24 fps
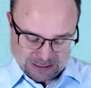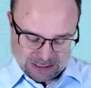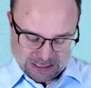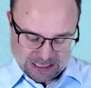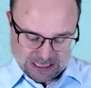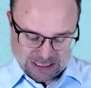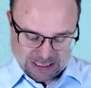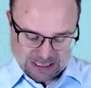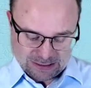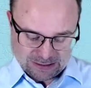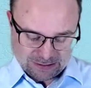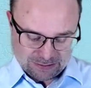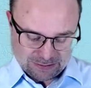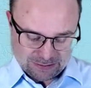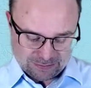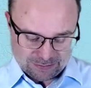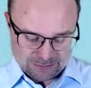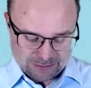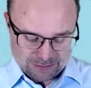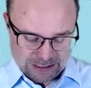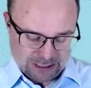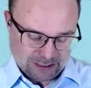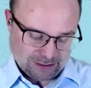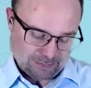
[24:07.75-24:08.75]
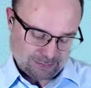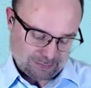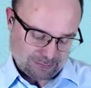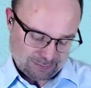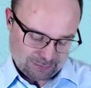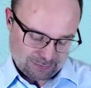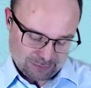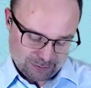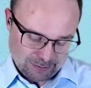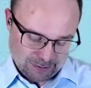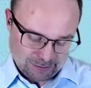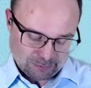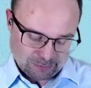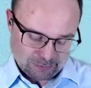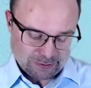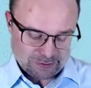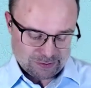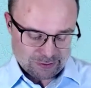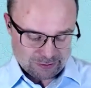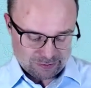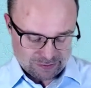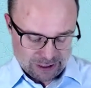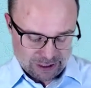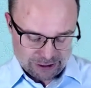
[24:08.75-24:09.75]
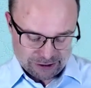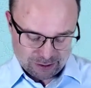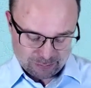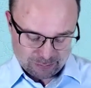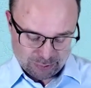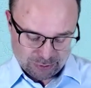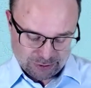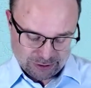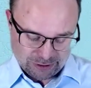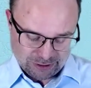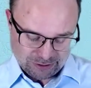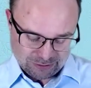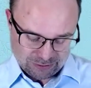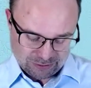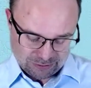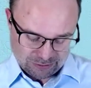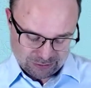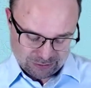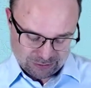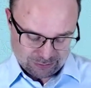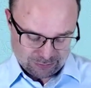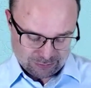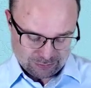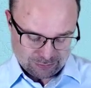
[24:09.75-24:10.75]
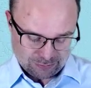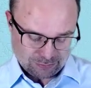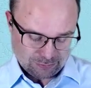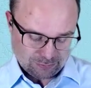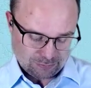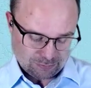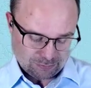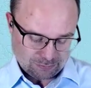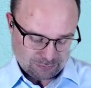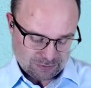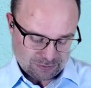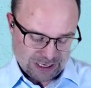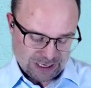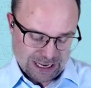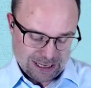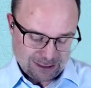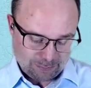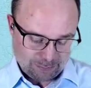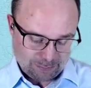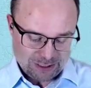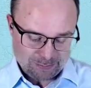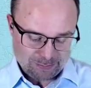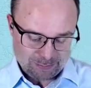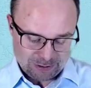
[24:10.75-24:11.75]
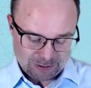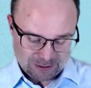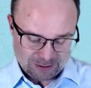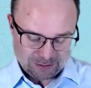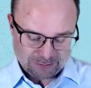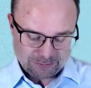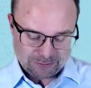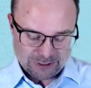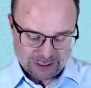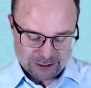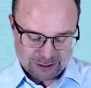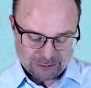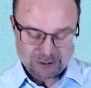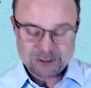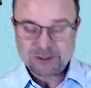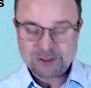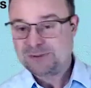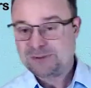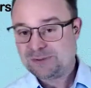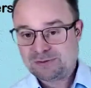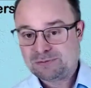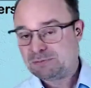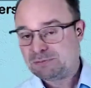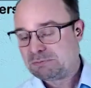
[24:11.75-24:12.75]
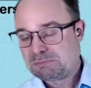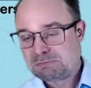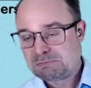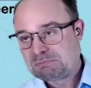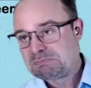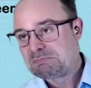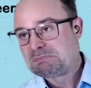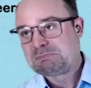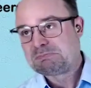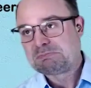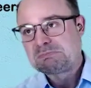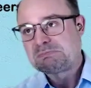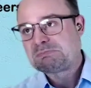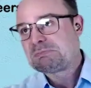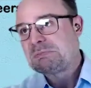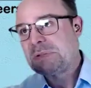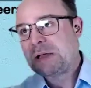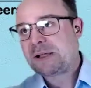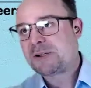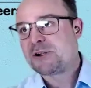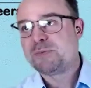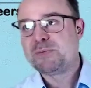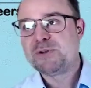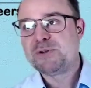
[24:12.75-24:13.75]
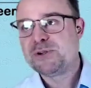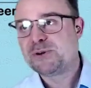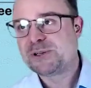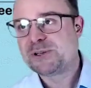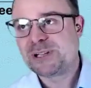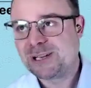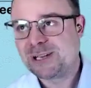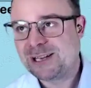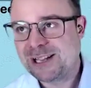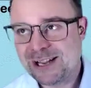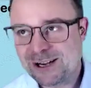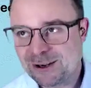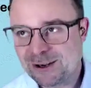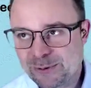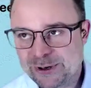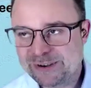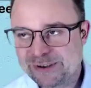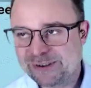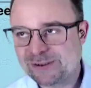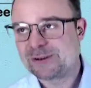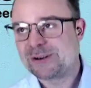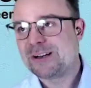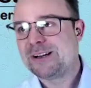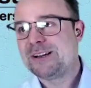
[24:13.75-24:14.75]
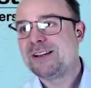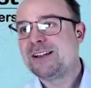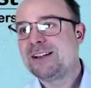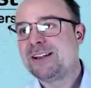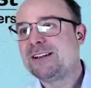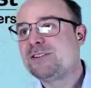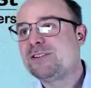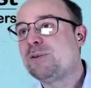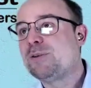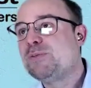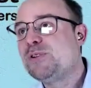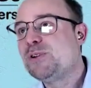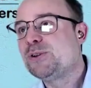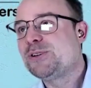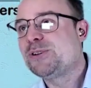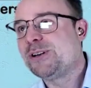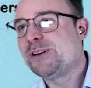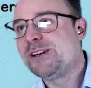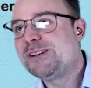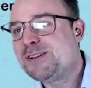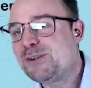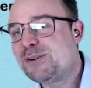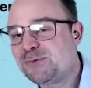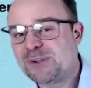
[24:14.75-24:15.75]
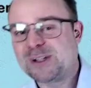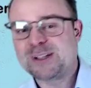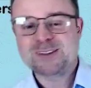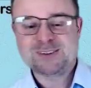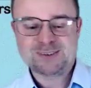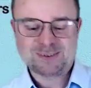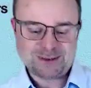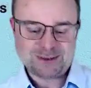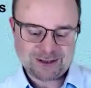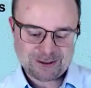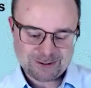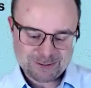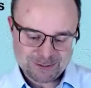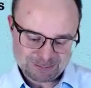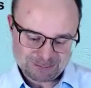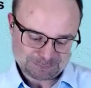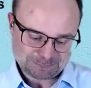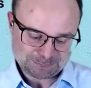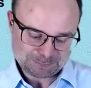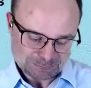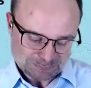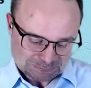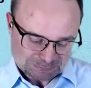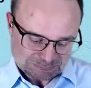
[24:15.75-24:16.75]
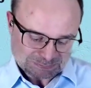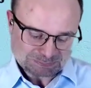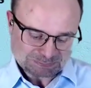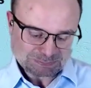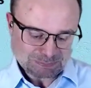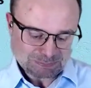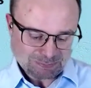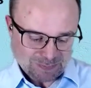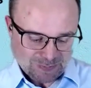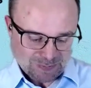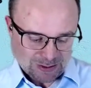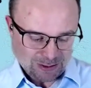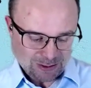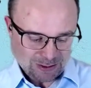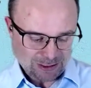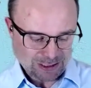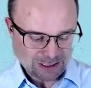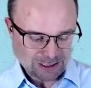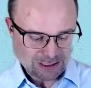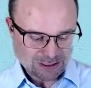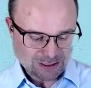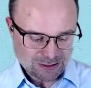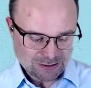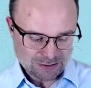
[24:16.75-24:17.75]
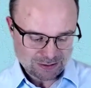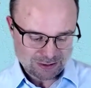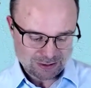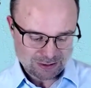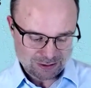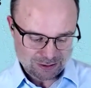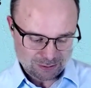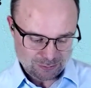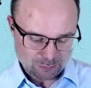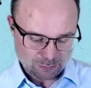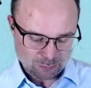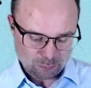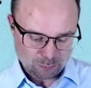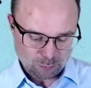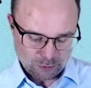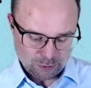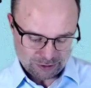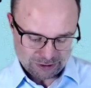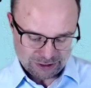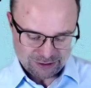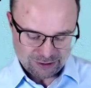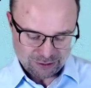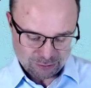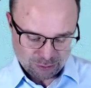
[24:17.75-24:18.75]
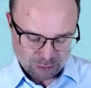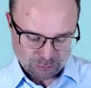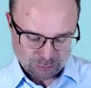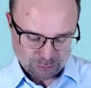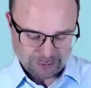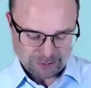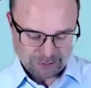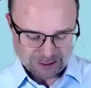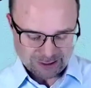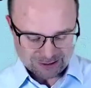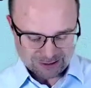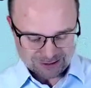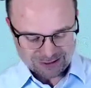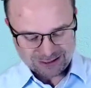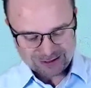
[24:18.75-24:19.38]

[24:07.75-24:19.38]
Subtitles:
So this was the starting point to tell people there is a computer language or a computer interface now, and what can you do with it?